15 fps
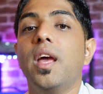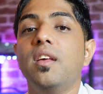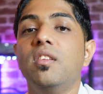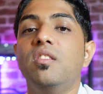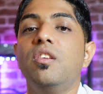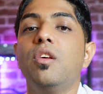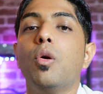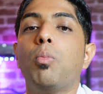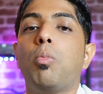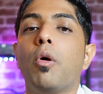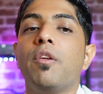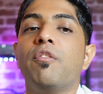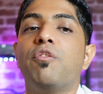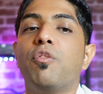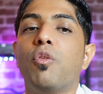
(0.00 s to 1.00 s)
a
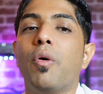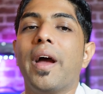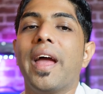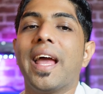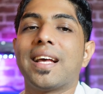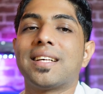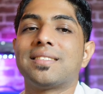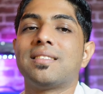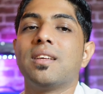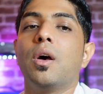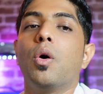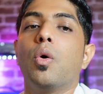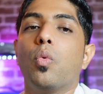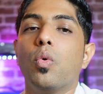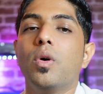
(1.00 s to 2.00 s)
0.4x
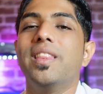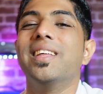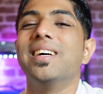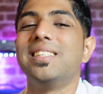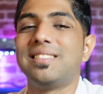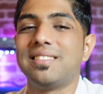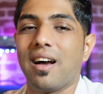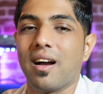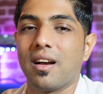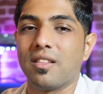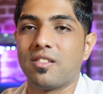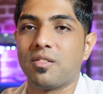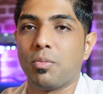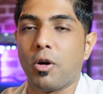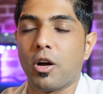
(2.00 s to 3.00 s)
with
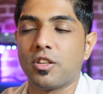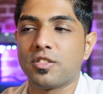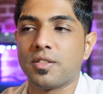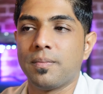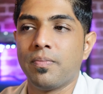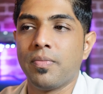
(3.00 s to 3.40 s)
target spot.